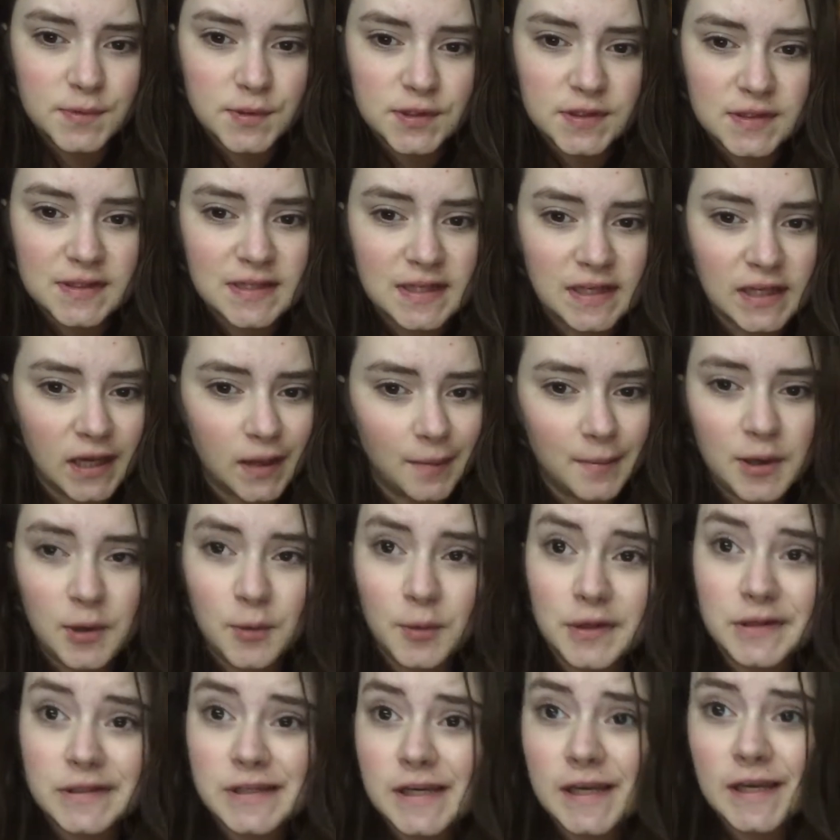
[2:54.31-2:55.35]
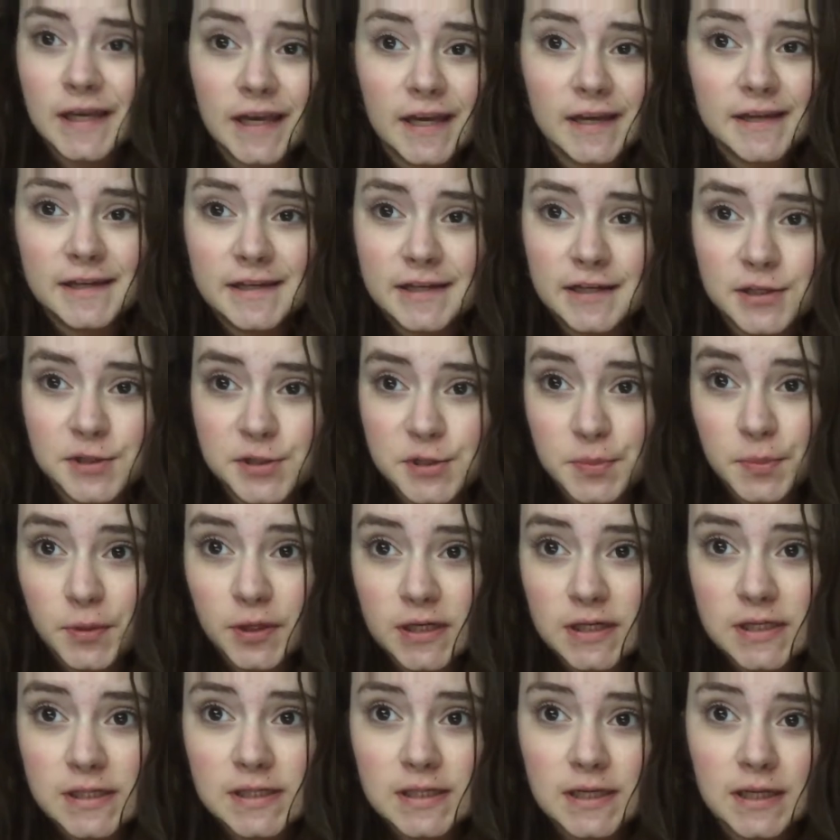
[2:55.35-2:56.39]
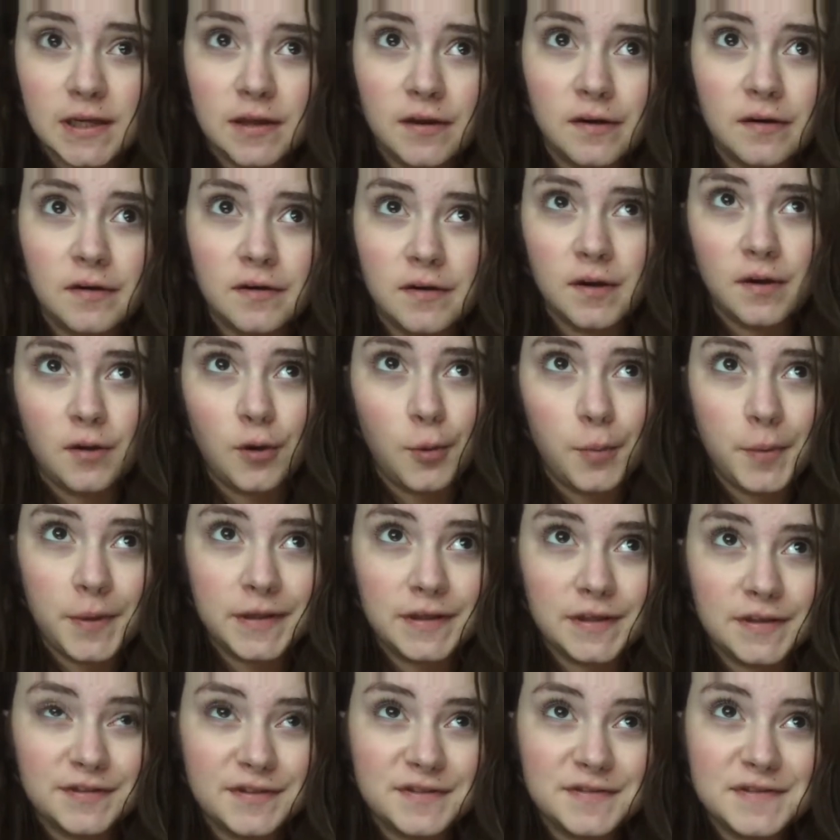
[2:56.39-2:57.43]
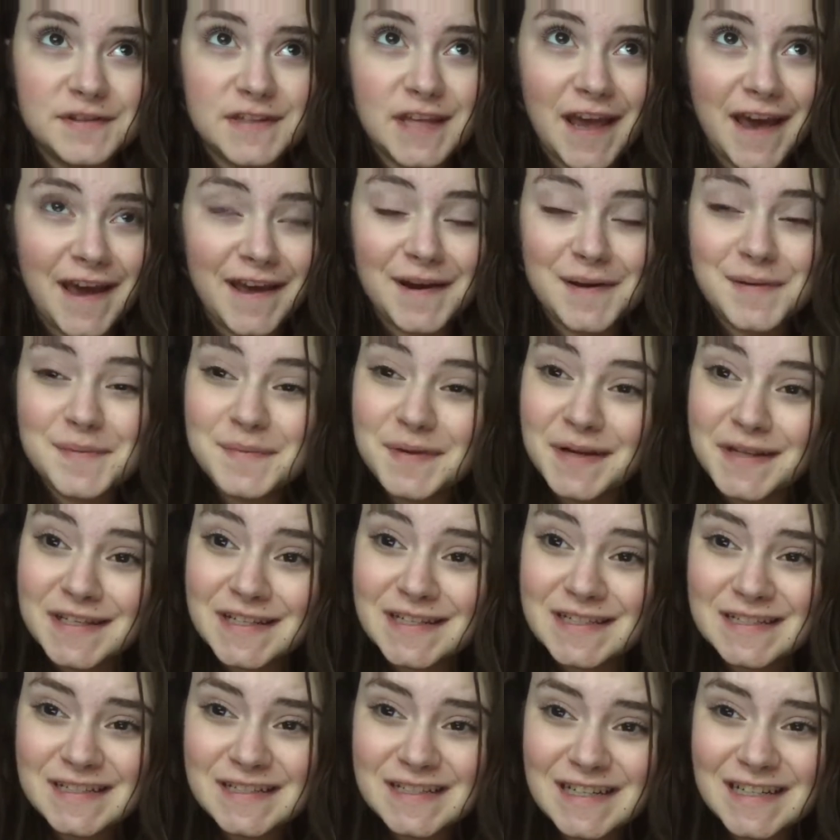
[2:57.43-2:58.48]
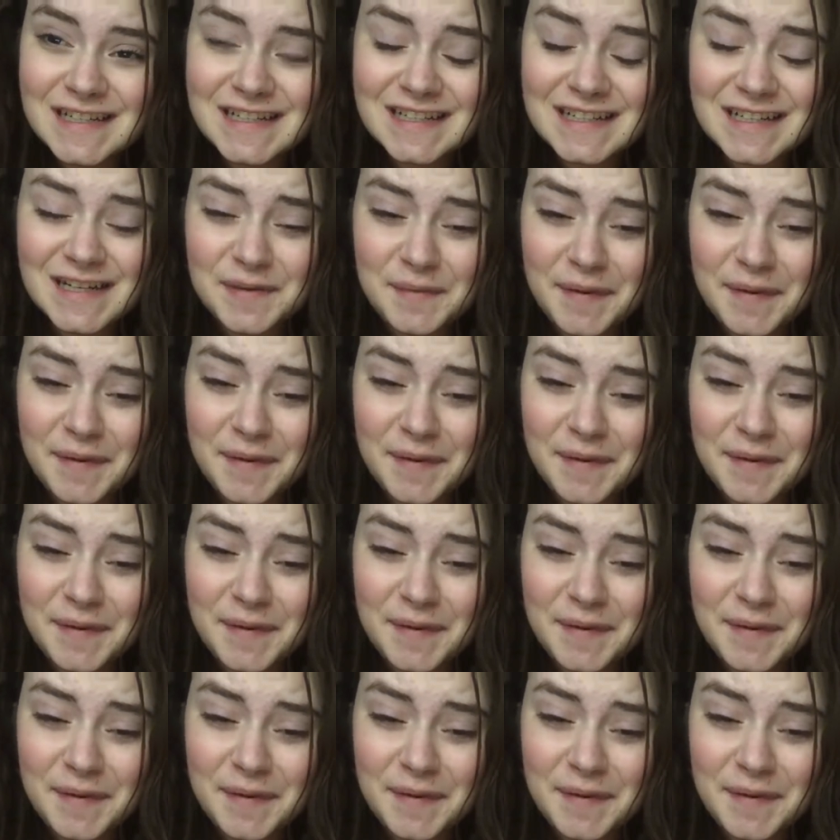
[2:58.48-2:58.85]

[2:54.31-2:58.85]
just seeing how many words I can get in each sprint and hoping that those add up by the end of the night.